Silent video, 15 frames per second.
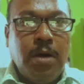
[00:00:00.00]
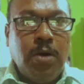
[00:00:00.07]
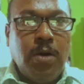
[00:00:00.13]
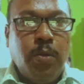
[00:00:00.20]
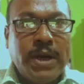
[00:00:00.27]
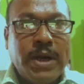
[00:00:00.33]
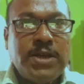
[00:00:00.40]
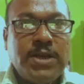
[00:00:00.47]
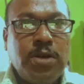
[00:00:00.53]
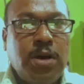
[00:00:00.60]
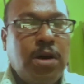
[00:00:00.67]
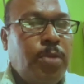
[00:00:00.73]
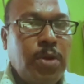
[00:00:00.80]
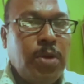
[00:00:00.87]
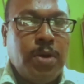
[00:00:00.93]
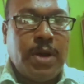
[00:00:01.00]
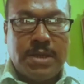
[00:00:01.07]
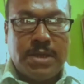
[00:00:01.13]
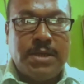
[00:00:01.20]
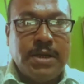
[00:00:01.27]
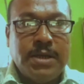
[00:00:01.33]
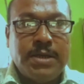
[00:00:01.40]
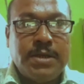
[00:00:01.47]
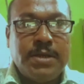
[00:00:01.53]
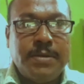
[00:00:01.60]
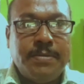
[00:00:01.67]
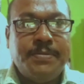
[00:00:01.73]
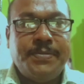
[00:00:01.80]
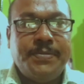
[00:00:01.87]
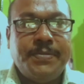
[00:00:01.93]
What is homologous series?
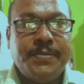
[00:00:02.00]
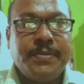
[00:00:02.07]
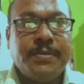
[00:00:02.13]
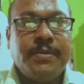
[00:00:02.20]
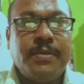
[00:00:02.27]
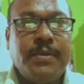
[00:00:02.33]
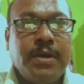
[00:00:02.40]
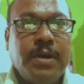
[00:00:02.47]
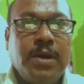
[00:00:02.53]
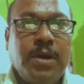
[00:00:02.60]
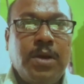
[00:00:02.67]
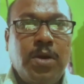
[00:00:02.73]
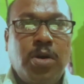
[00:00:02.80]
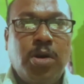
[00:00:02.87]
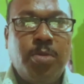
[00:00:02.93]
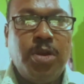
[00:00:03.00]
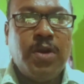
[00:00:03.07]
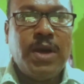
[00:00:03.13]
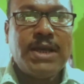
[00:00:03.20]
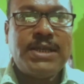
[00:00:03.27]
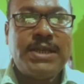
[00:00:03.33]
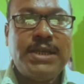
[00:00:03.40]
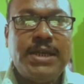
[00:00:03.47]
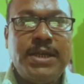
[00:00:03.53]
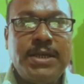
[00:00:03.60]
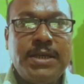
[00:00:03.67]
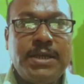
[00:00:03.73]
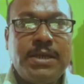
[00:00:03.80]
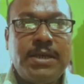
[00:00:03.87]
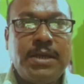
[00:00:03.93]
Homologous
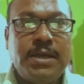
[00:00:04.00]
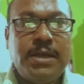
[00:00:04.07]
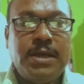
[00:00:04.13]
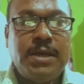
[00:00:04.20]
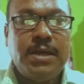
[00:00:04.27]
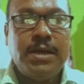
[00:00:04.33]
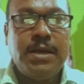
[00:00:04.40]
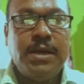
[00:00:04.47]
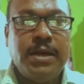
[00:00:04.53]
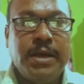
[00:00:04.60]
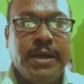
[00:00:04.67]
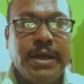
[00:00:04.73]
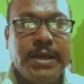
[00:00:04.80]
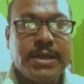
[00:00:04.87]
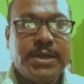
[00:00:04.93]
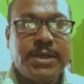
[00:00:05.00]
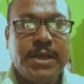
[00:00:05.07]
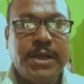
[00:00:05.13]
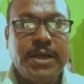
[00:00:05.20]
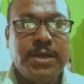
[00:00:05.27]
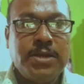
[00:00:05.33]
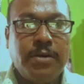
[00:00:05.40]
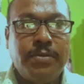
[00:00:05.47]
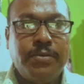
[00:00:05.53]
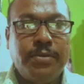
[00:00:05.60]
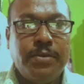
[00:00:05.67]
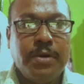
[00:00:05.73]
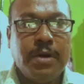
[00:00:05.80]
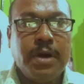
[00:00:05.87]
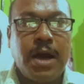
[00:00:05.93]
series is a series of
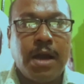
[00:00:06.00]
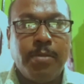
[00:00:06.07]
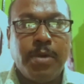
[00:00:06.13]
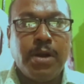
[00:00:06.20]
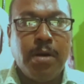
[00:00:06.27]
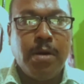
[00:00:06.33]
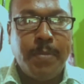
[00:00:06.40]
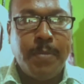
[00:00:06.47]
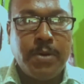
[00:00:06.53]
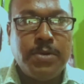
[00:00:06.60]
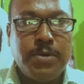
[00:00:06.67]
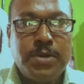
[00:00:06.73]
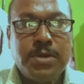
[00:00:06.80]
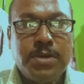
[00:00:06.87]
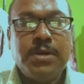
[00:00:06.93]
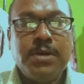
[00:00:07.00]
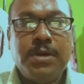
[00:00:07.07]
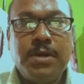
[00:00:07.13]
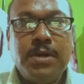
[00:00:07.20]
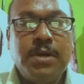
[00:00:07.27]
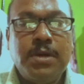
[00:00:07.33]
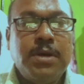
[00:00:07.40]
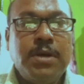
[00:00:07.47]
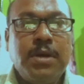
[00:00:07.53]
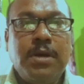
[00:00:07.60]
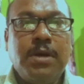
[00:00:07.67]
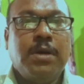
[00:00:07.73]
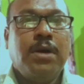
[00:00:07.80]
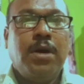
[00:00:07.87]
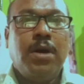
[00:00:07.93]
carbon compounds,
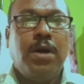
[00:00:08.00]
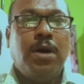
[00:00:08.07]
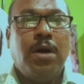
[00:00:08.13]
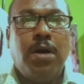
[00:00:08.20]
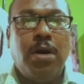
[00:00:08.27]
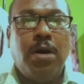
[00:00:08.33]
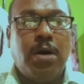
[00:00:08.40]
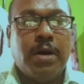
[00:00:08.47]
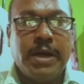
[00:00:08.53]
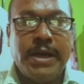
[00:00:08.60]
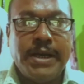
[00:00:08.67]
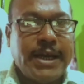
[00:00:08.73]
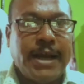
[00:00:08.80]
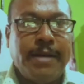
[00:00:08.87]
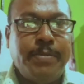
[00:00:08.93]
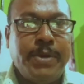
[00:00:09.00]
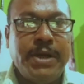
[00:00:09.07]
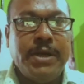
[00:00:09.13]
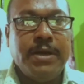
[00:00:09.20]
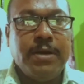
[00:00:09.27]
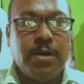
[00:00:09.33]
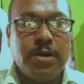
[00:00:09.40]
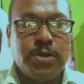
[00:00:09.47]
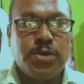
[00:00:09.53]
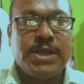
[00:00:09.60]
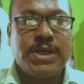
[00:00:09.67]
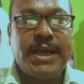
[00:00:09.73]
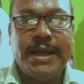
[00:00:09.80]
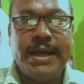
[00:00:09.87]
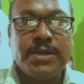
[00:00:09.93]
or it can be also
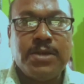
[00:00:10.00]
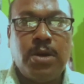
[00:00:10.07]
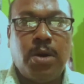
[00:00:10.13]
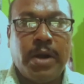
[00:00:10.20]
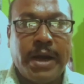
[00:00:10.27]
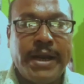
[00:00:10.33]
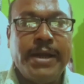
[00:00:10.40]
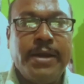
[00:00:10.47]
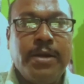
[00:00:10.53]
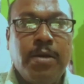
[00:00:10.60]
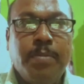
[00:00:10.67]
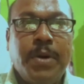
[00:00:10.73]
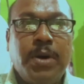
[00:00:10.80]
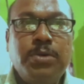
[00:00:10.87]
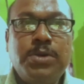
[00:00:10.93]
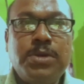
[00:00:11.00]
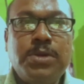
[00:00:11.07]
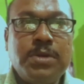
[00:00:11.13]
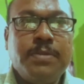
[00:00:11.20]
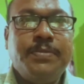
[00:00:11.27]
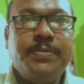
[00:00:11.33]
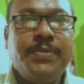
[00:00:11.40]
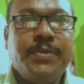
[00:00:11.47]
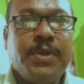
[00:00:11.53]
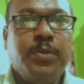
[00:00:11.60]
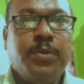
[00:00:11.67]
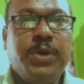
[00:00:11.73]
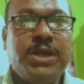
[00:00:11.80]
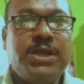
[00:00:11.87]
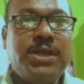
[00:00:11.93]
said as organic compounds
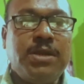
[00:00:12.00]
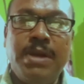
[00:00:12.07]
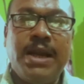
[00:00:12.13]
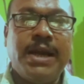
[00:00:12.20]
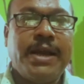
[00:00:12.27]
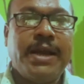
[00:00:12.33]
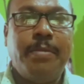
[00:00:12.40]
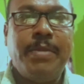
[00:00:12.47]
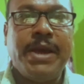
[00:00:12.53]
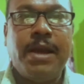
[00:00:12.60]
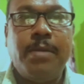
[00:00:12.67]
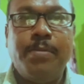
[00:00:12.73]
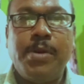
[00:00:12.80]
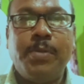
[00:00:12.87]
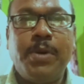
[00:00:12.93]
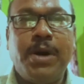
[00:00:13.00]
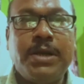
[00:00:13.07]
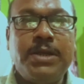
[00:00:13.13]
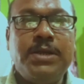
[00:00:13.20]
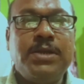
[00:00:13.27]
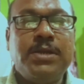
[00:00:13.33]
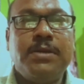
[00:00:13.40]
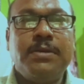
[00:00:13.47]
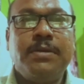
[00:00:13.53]
with similar chemical properties